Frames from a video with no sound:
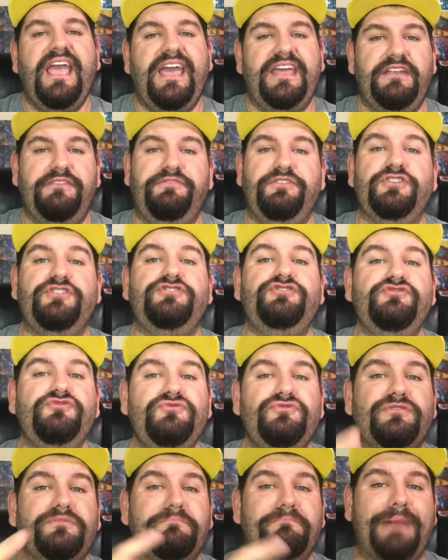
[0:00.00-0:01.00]
And if you
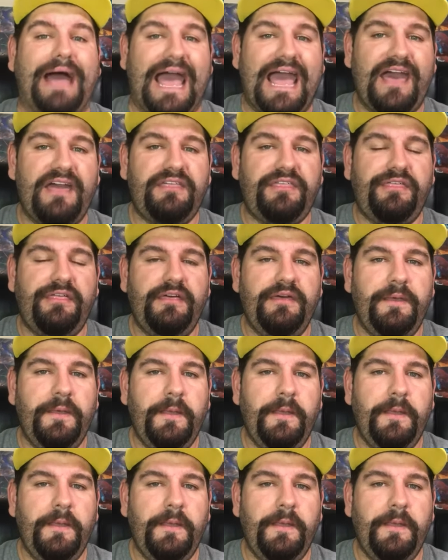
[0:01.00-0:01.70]
do the math